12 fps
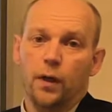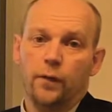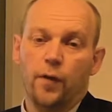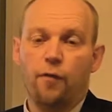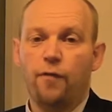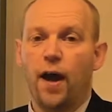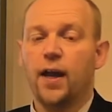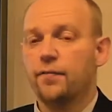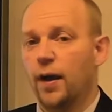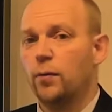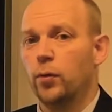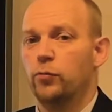The
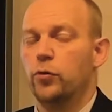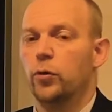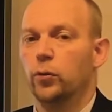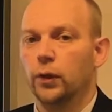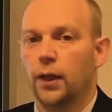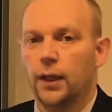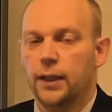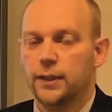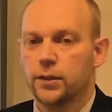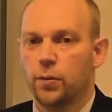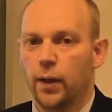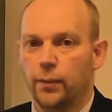5-hour rule
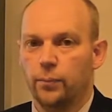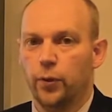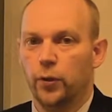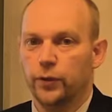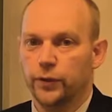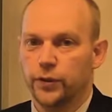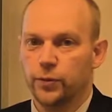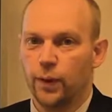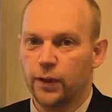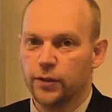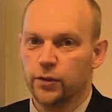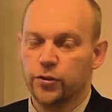is quite important as
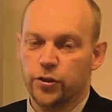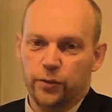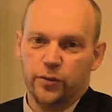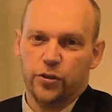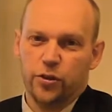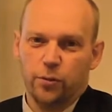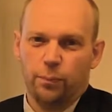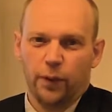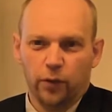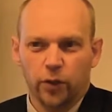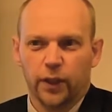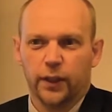well, so students should be
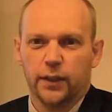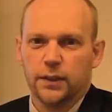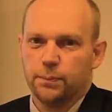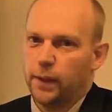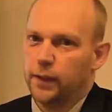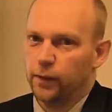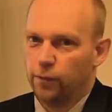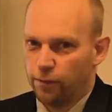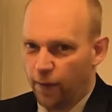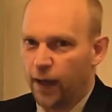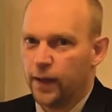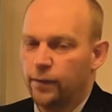looking at spending
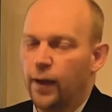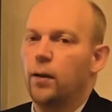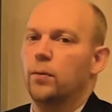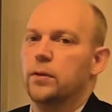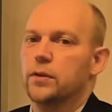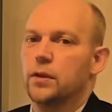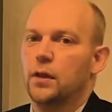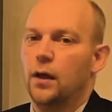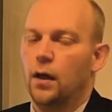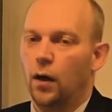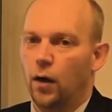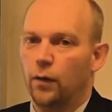5 hours
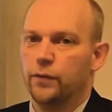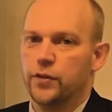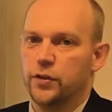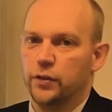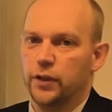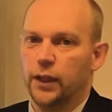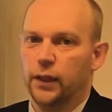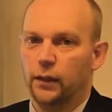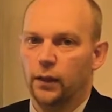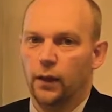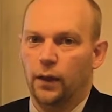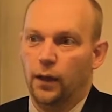of
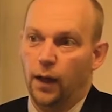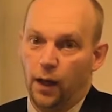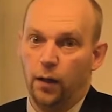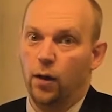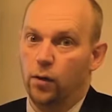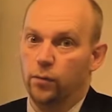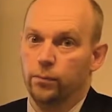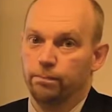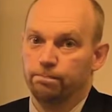study at home,